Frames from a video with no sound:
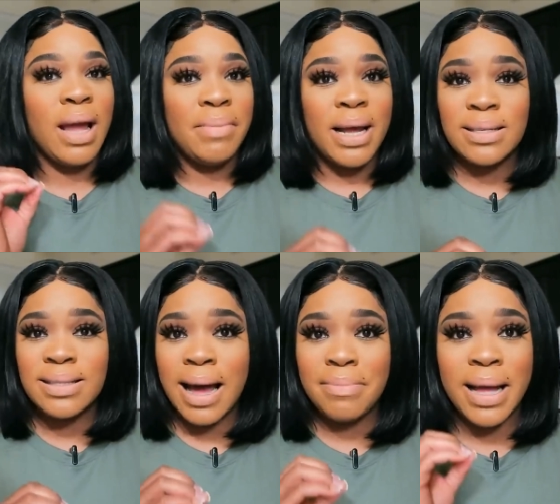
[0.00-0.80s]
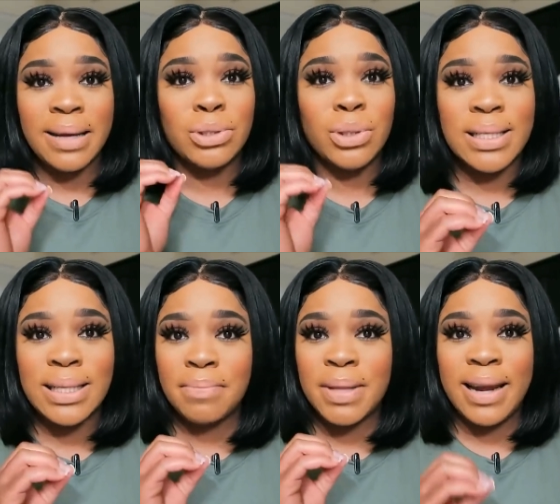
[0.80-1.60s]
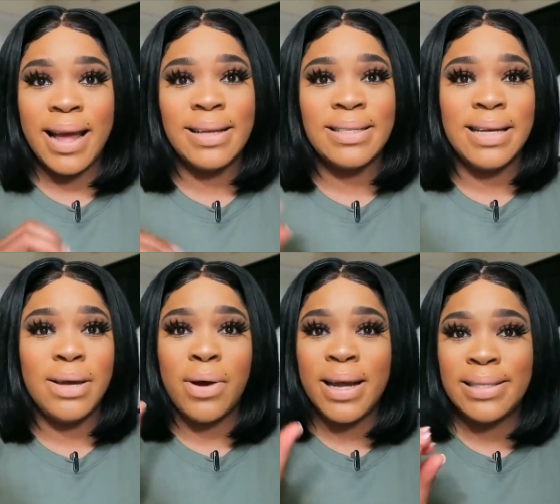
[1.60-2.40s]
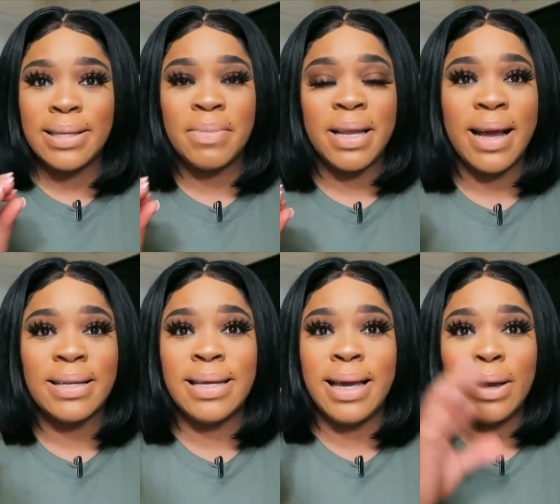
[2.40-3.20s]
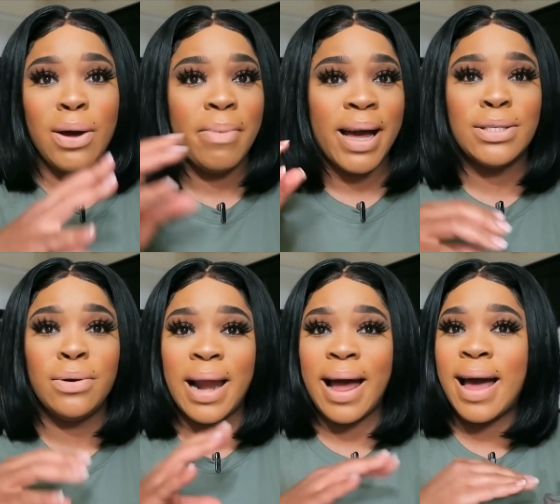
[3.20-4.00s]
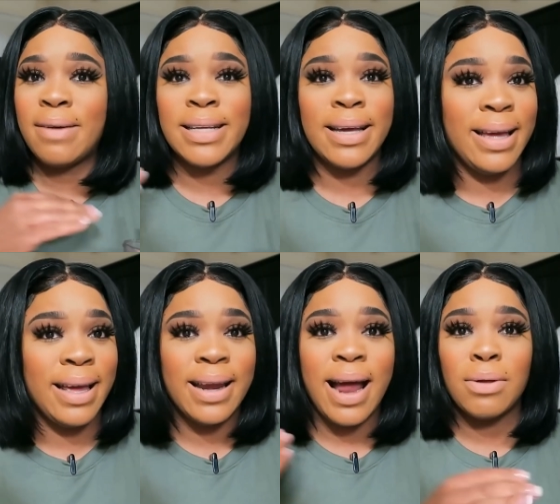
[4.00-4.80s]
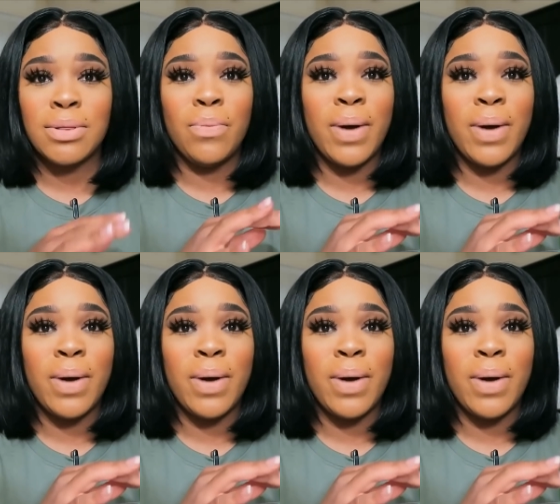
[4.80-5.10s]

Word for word: I'm not the type that drinks something nasty or eat something nasty and go back to it. I have to get it out the